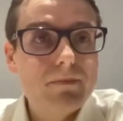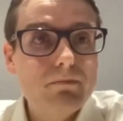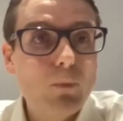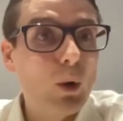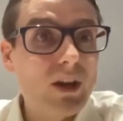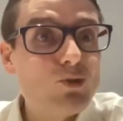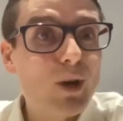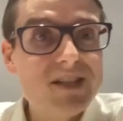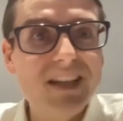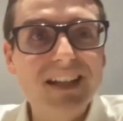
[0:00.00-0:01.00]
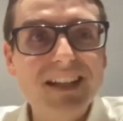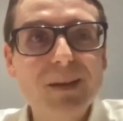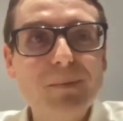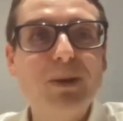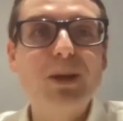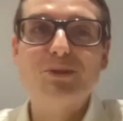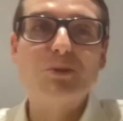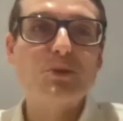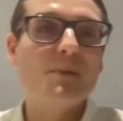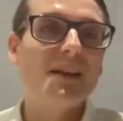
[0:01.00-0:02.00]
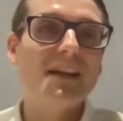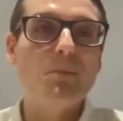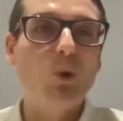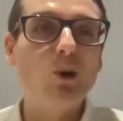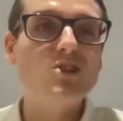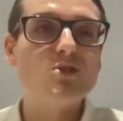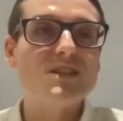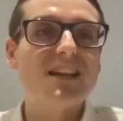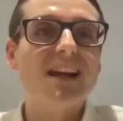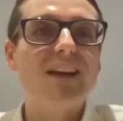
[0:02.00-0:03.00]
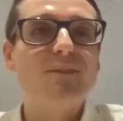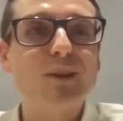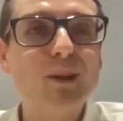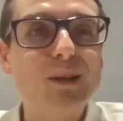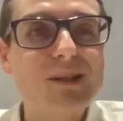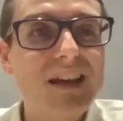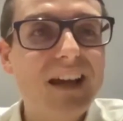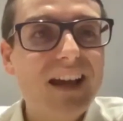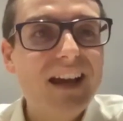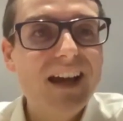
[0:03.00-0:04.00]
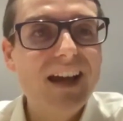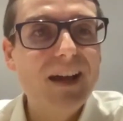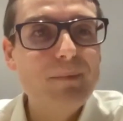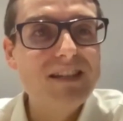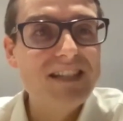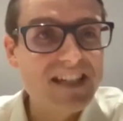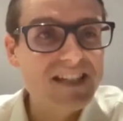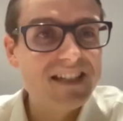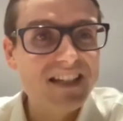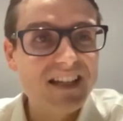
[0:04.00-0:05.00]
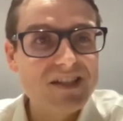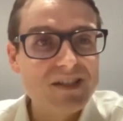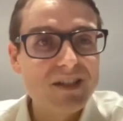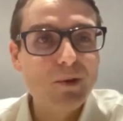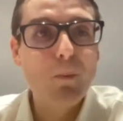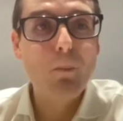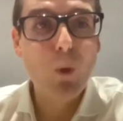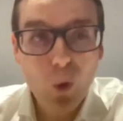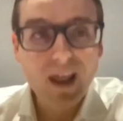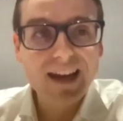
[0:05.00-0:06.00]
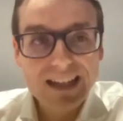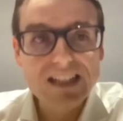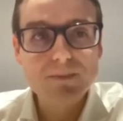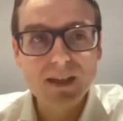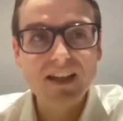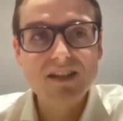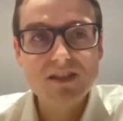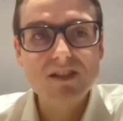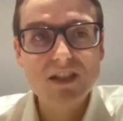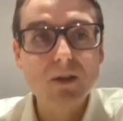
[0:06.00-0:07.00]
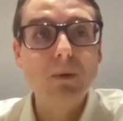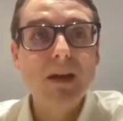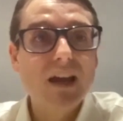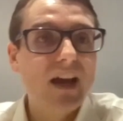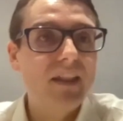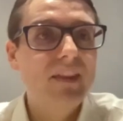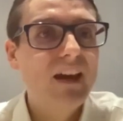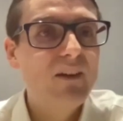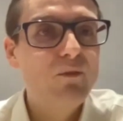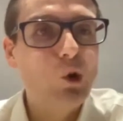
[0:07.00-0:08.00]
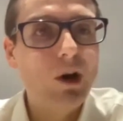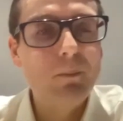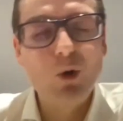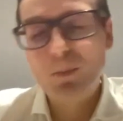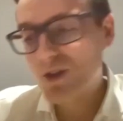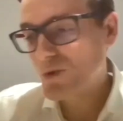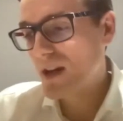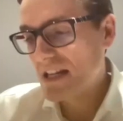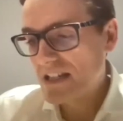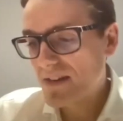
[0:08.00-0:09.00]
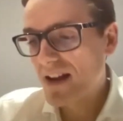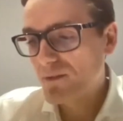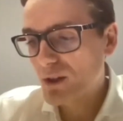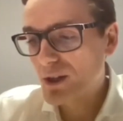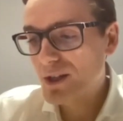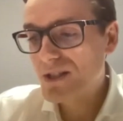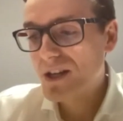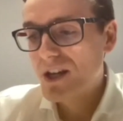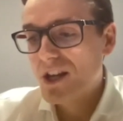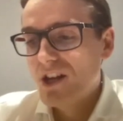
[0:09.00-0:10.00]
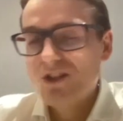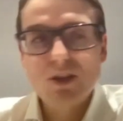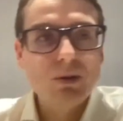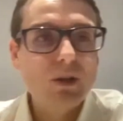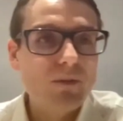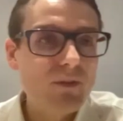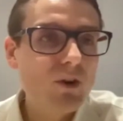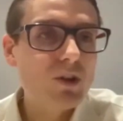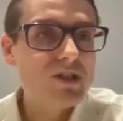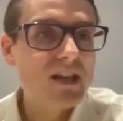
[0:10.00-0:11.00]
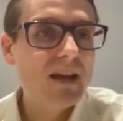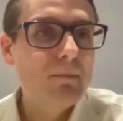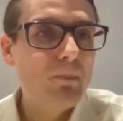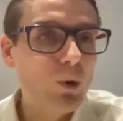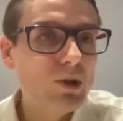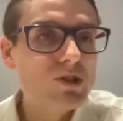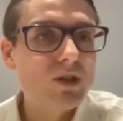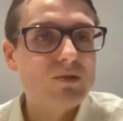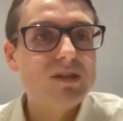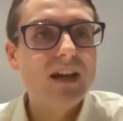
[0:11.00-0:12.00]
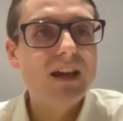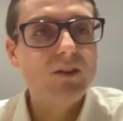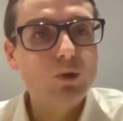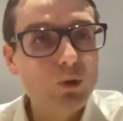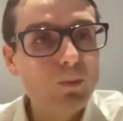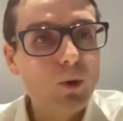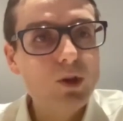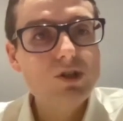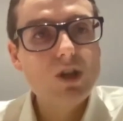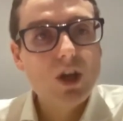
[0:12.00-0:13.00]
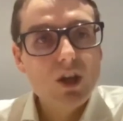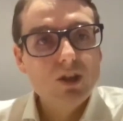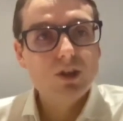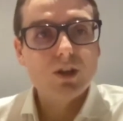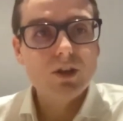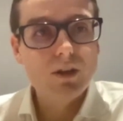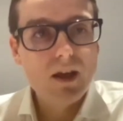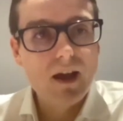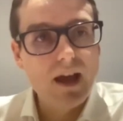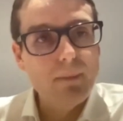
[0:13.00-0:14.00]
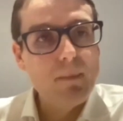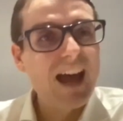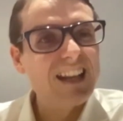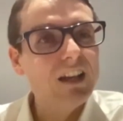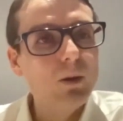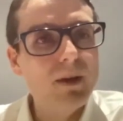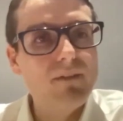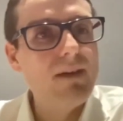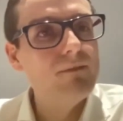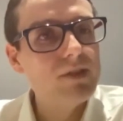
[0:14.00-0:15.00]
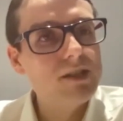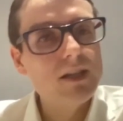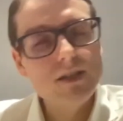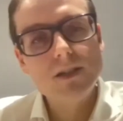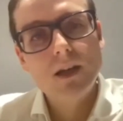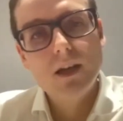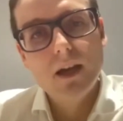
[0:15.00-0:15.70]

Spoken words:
more interesting, because ultimately a more interesting advocate is easier to listen to, more likely to be listened to, and therefore a more persuasive advocate. So, if you've got certain points, certain good points, you can add a little bit of emphasis